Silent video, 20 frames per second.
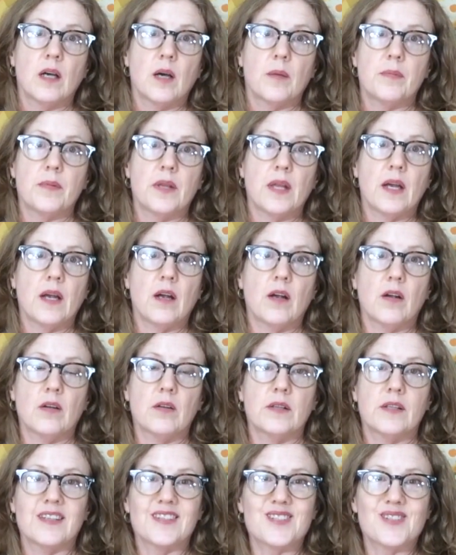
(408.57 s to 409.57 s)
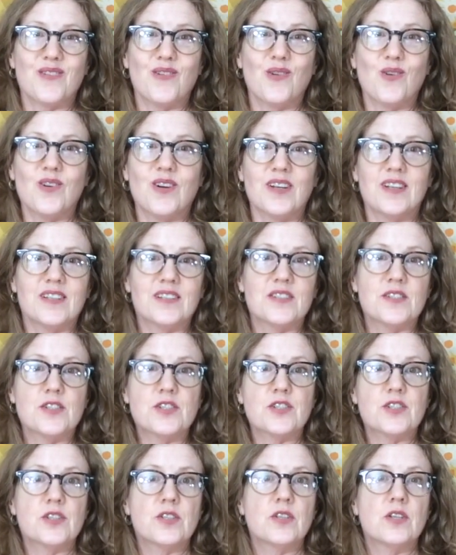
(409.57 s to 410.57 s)
up there, this
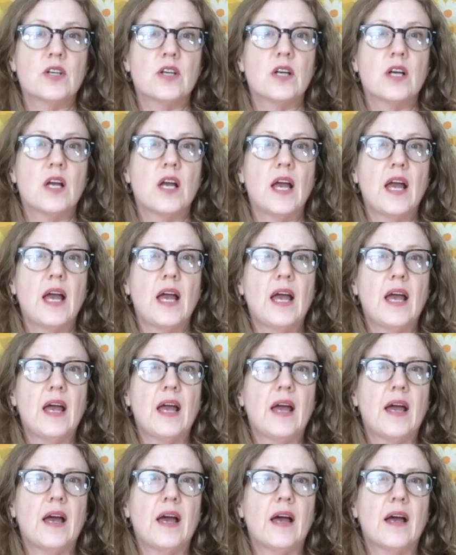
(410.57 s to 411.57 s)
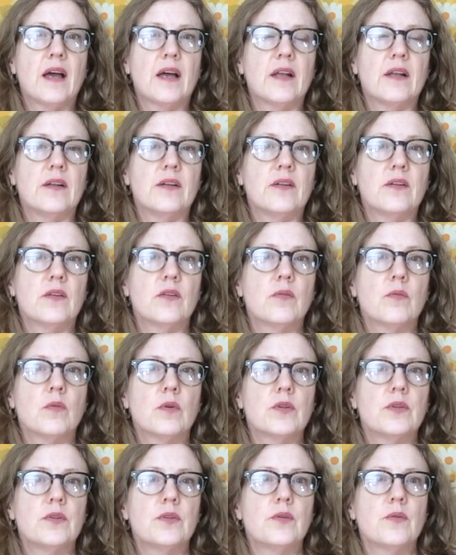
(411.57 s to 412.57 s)
orange, and
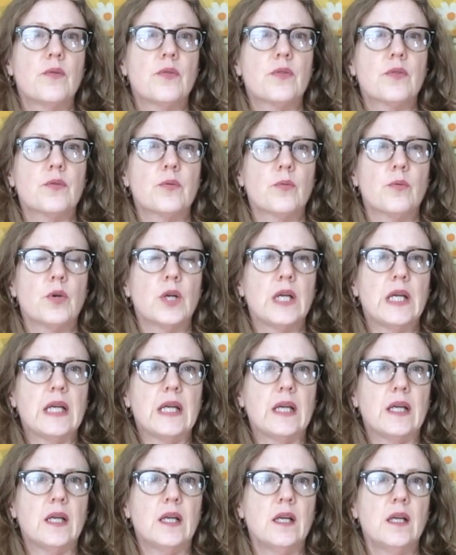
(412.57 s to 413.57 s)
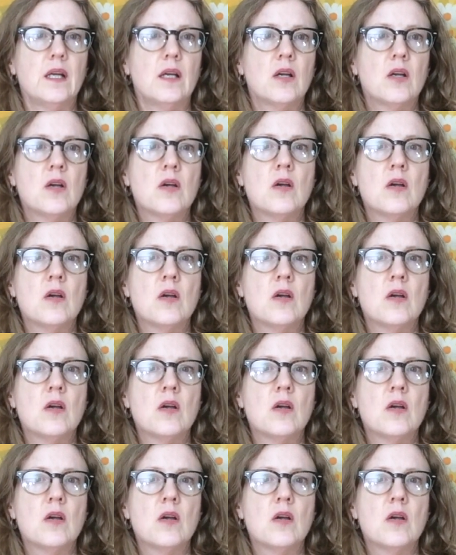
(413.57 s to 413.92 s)
2, 3,